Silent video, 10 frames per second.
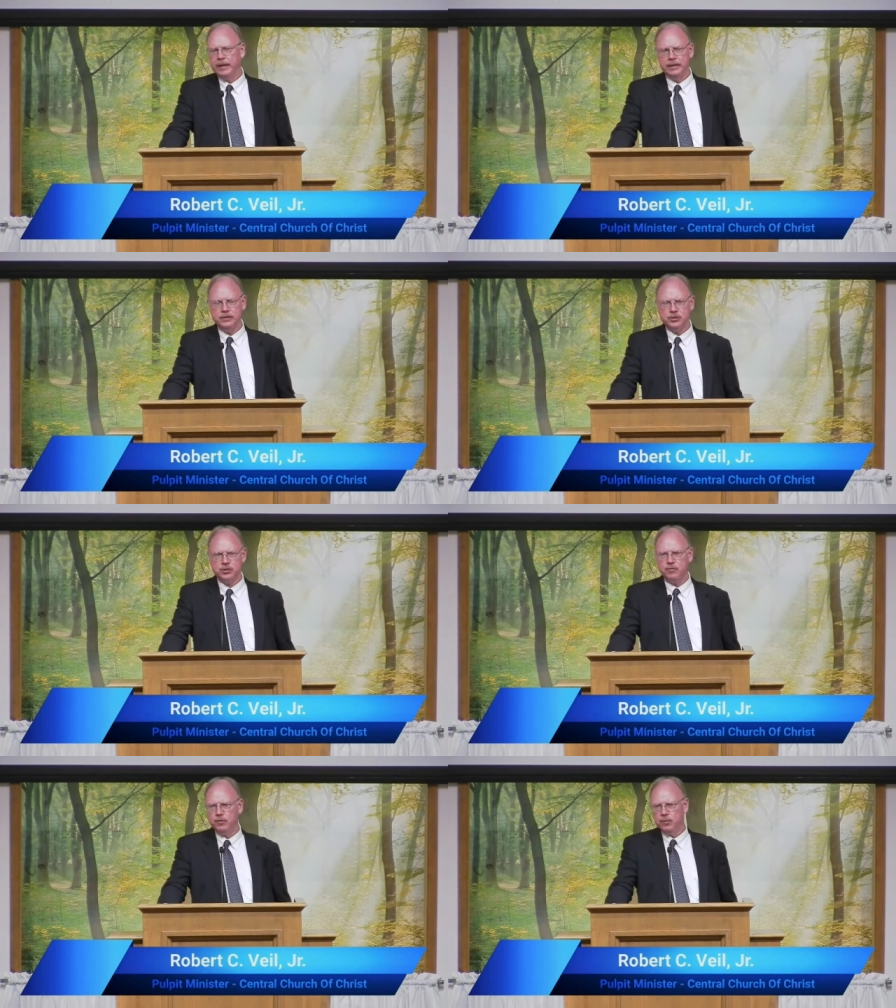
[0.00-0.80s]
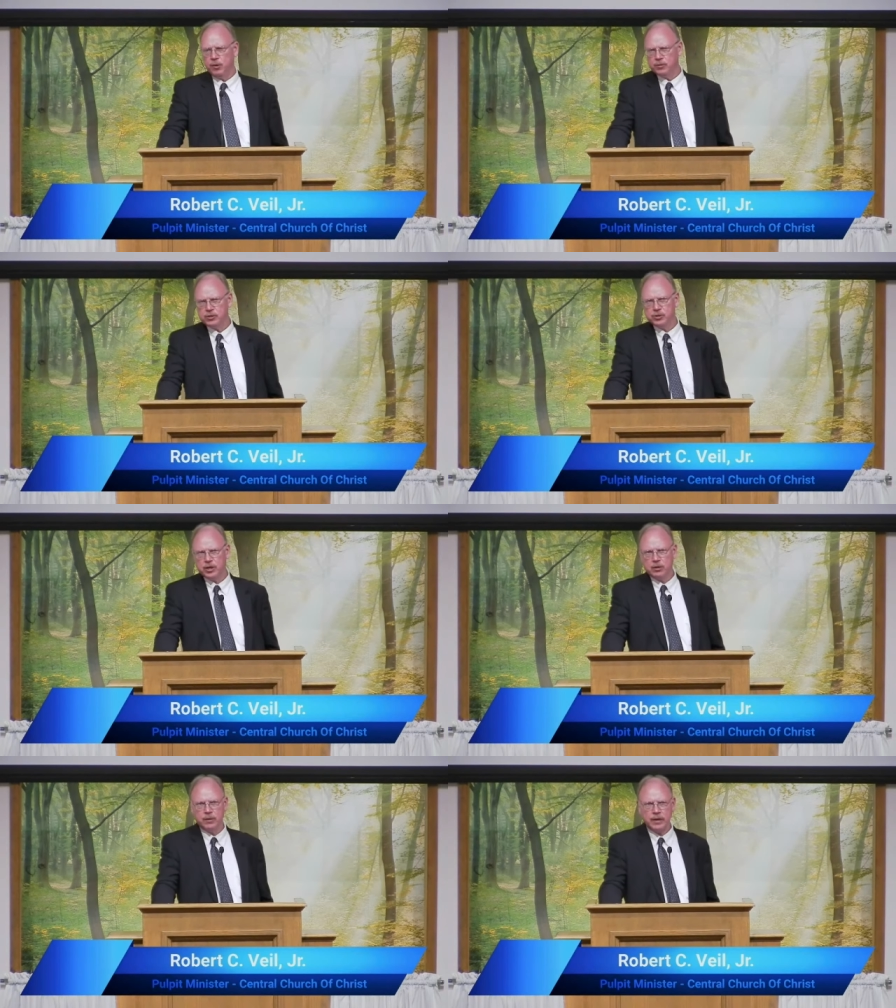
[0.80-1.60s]
And in just a few moments,
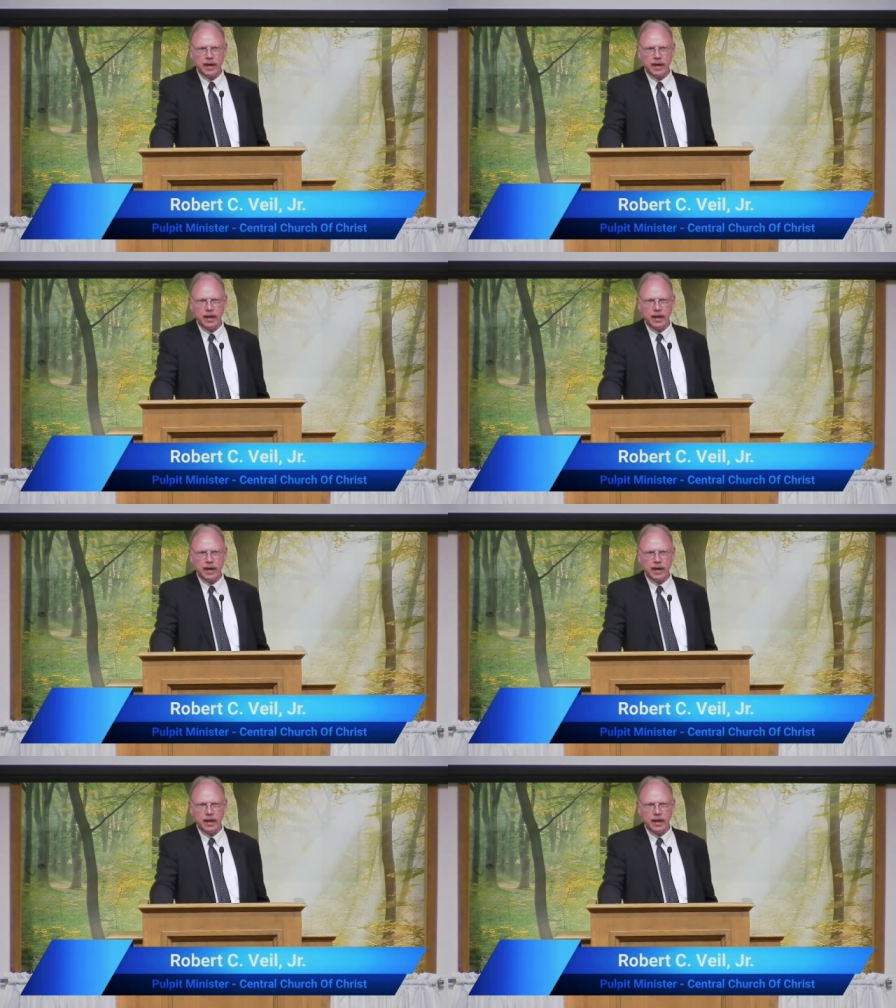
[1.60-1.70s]
gentlemen,